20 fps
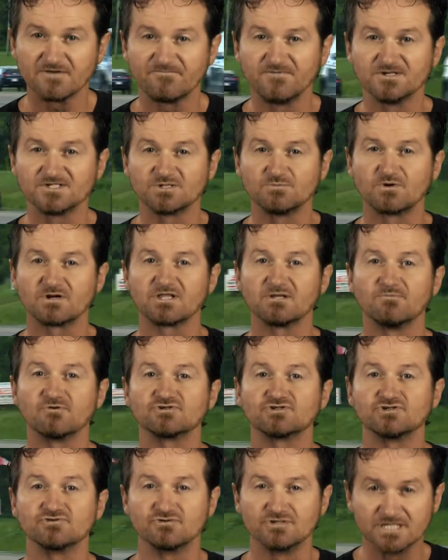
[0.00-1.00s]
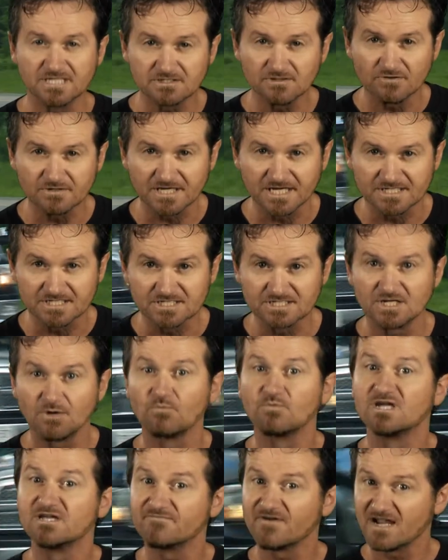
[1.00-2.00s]
to fish in one of the most unique locations that
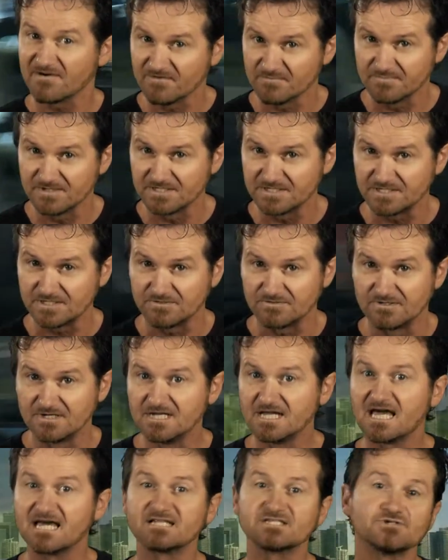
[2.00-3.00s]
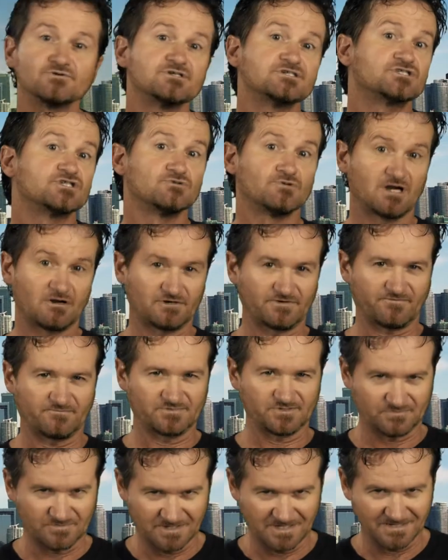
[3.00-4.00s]
we've ever been to, and it's only two hours from
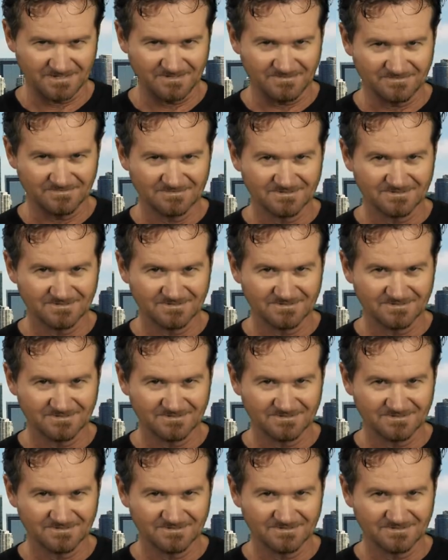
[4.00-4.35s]
Toronto.